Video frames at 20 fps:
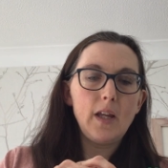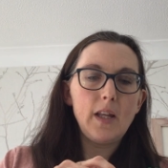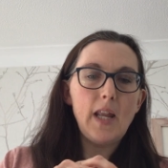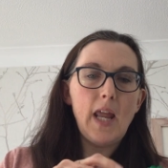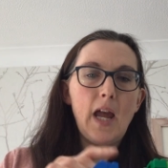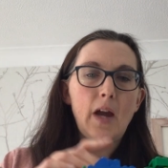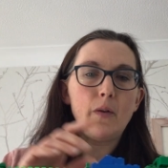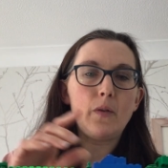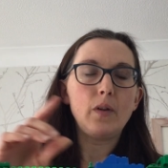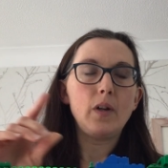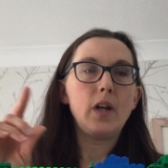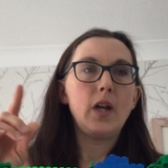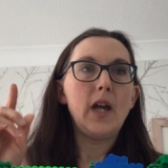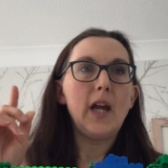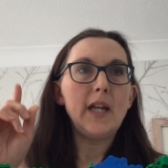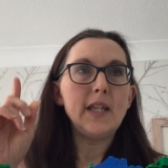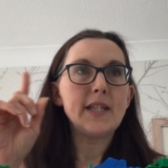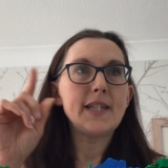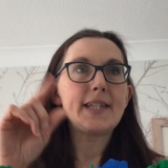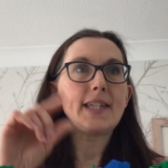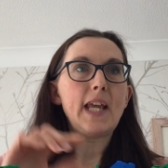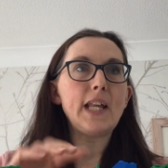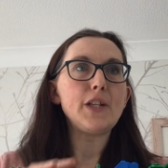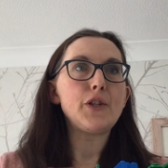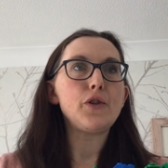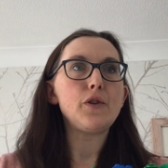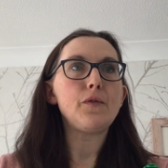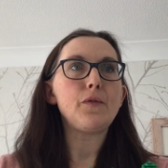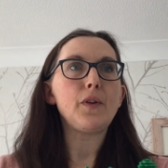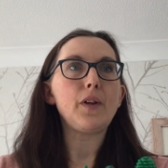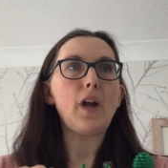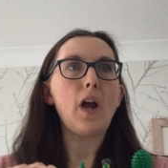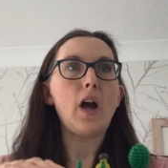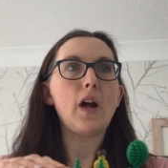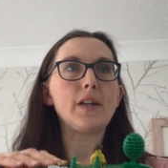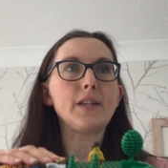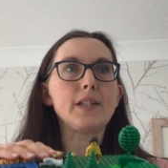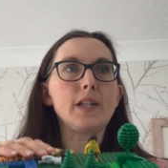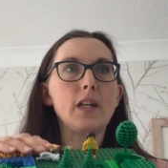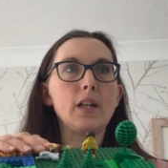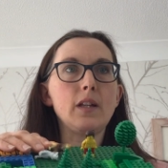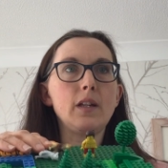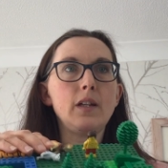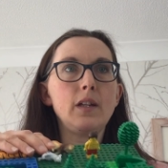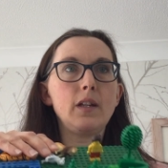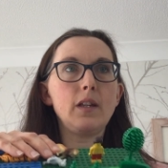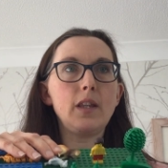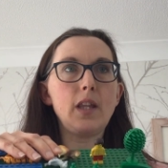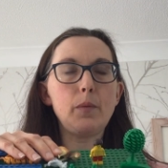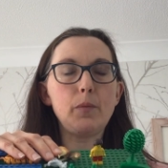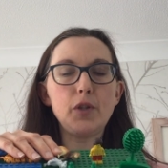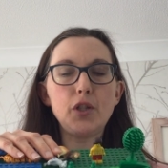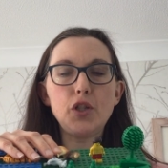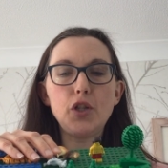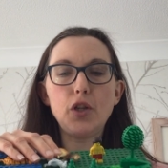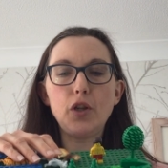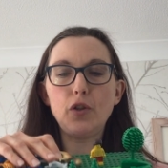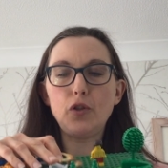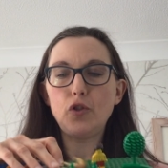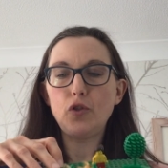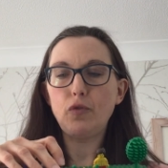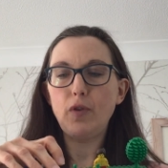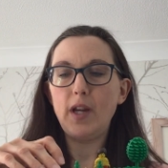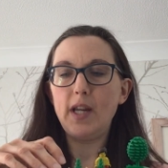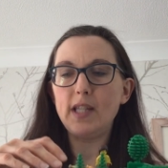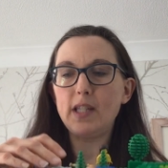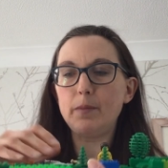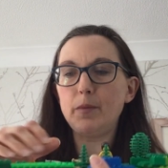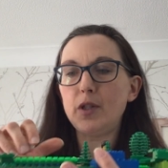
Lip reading: Now, in the centre of the garden, there were 2 trees.